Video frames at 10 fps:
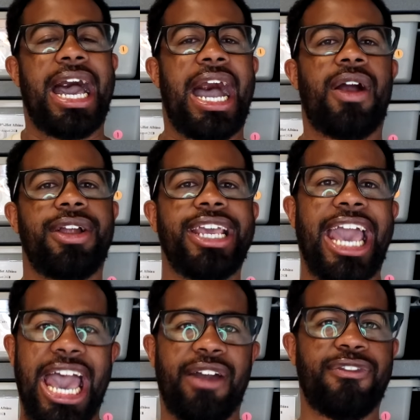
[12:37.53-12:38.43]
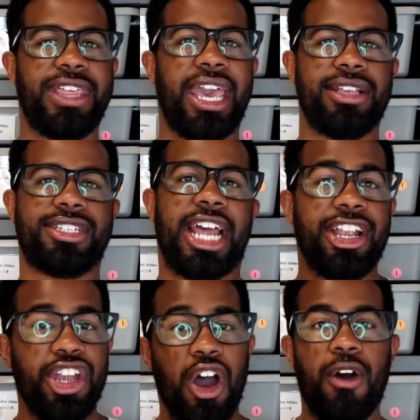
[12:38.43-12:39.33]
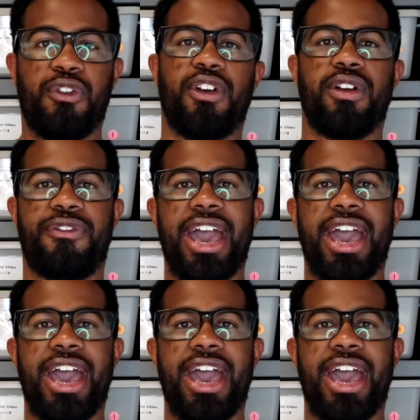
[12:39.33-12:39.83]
I already have things that I know for a